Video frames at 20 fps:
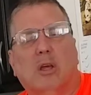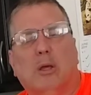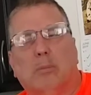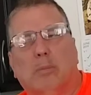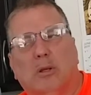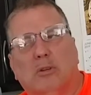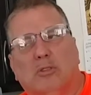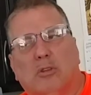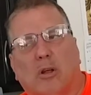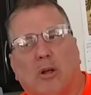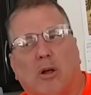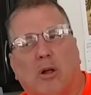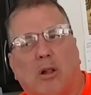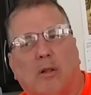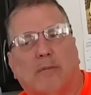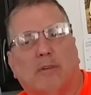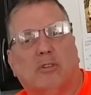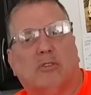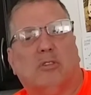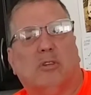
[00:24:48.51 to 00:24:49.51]
Because
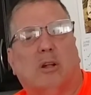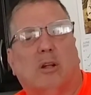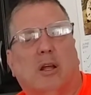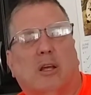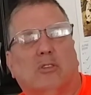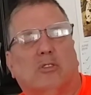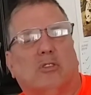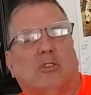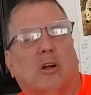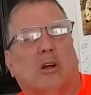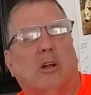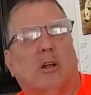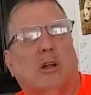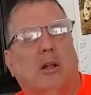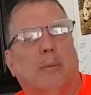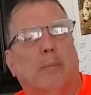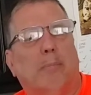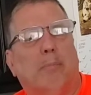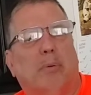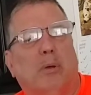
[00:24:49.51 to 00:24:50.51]
all of a sudden I started
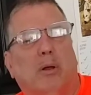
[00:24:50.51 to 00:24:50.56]
to